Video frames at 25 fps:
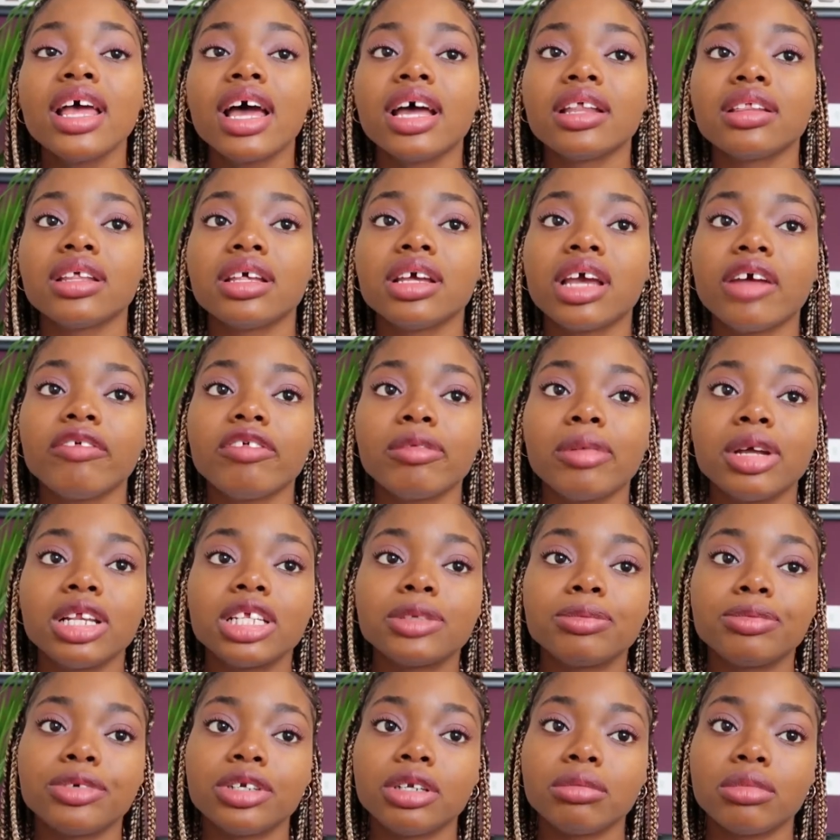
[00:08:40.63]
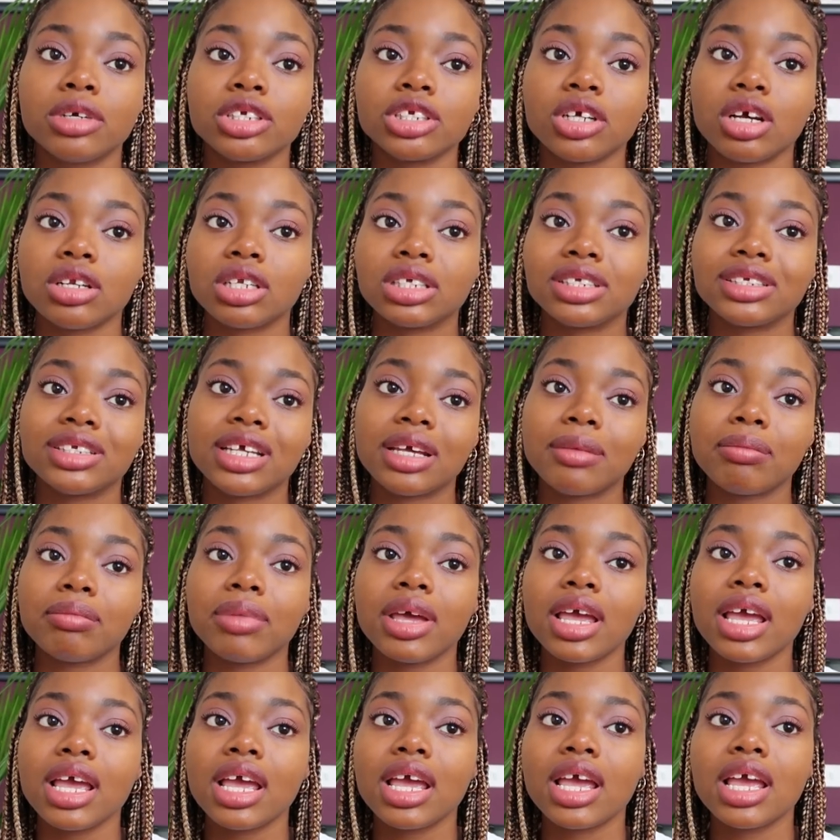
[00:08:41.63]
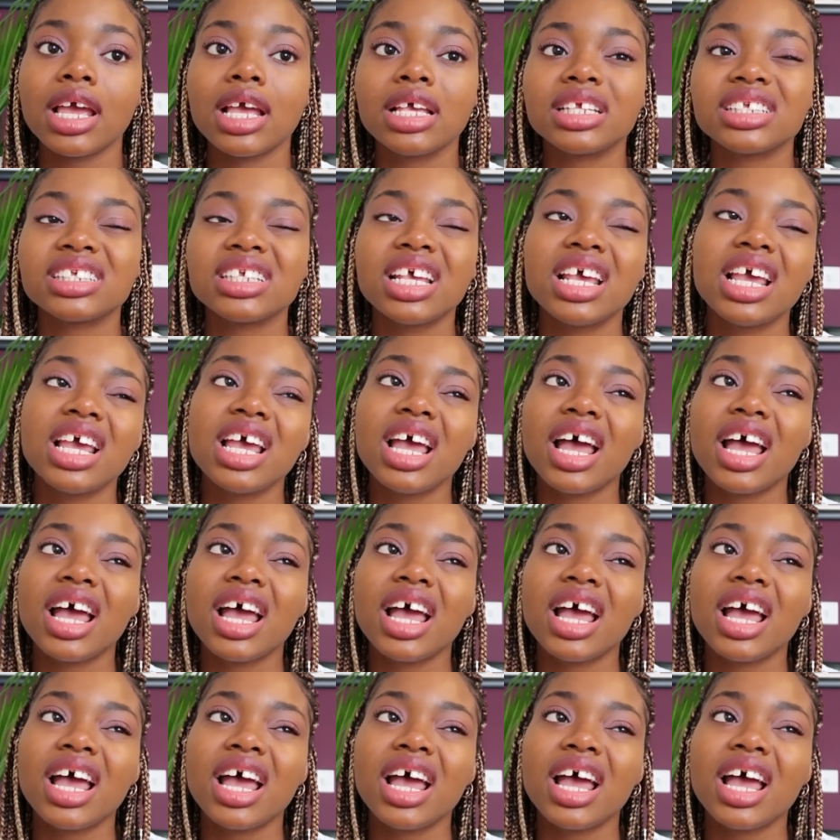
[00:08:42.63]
I think everybody's pretty much on the same pace.